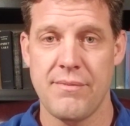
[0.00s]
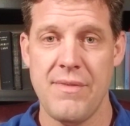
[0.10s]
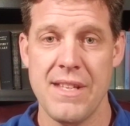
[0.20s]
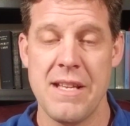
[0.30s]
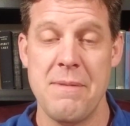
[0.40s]

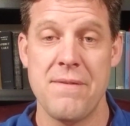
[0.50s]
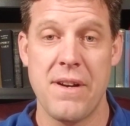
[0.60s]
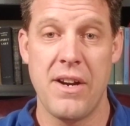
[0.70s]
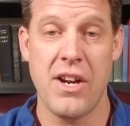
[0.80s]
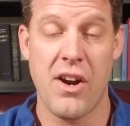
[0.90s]
It can be
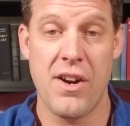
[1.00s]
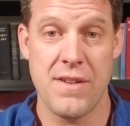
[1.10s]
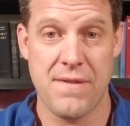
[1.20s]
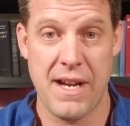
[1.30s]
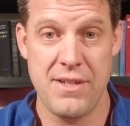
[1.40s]
very hard to
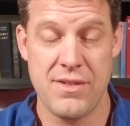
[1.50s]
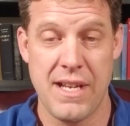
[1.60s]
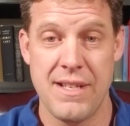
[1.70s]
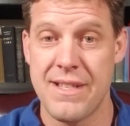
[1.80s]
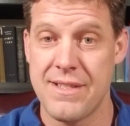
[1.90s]
find new
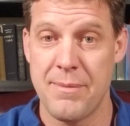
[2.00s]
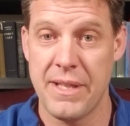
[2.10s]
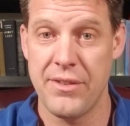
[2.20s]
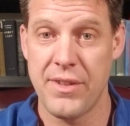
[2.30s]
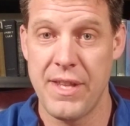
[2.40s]
tenants. That's something
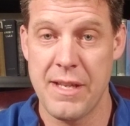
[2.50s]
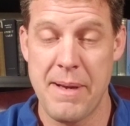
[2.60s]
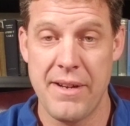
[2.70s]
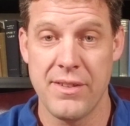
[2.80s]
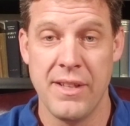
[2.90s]
else to think
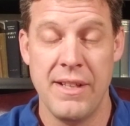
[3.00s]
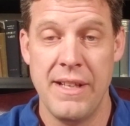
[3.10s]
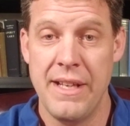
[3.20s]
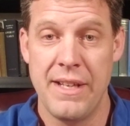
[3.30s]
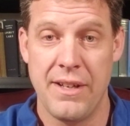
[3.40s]
about is,
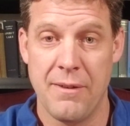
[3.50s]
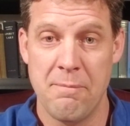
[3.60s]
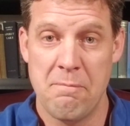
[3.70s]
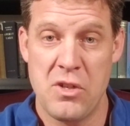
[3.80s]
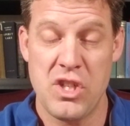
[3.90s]

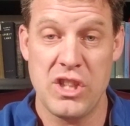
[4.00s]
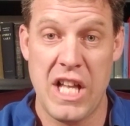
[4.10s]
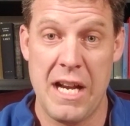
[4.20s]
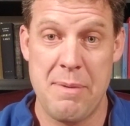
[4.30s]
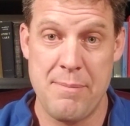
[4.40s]
there's a
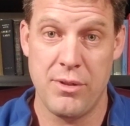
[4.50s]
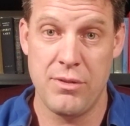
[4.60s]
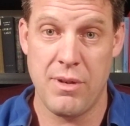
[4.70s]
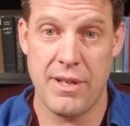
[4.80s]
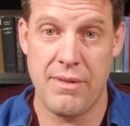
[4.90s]
lot of people who
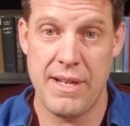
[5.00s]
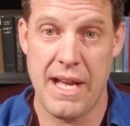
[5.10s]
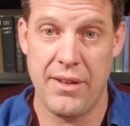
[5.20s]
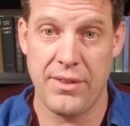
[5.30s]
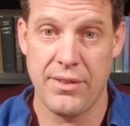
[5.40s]
want to rent
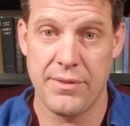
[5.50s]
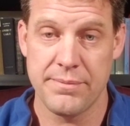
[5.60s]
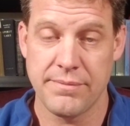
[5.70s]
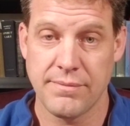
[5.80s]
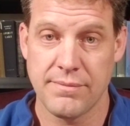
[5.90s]
houses.
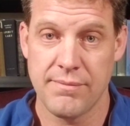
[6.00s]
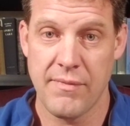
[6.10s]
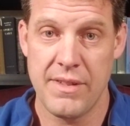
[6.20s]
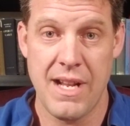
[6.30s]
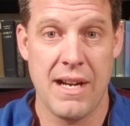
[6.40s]

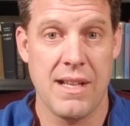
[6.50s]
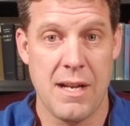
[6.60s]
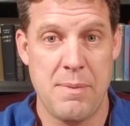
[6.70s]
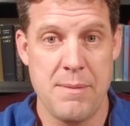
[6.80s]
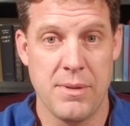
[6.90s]
Not a lot
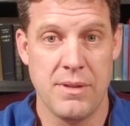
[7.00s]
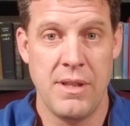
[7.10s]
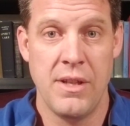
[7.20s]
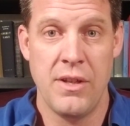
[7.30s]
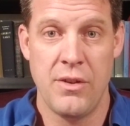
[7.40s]
of
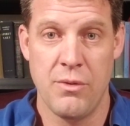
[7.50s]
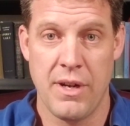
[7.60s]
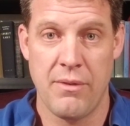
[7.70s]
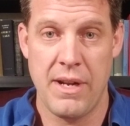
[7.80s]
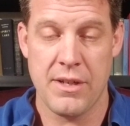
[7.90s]
people who want
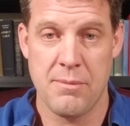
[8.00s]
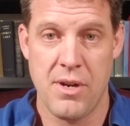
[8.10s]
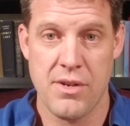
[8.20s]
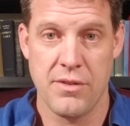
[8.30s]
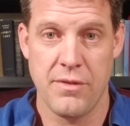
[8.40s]
to rent
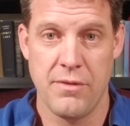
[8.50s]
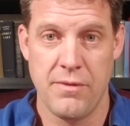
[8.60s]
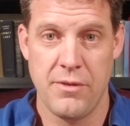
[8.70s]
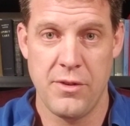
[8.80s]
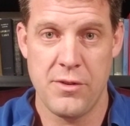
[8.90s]
commercial
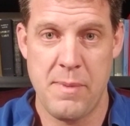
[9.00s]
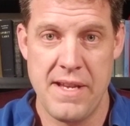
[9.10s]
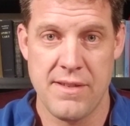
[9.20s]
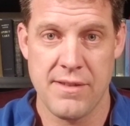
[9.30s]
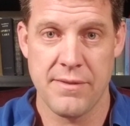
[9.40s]

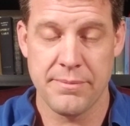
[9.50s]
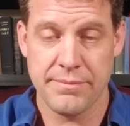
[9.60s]
spaces.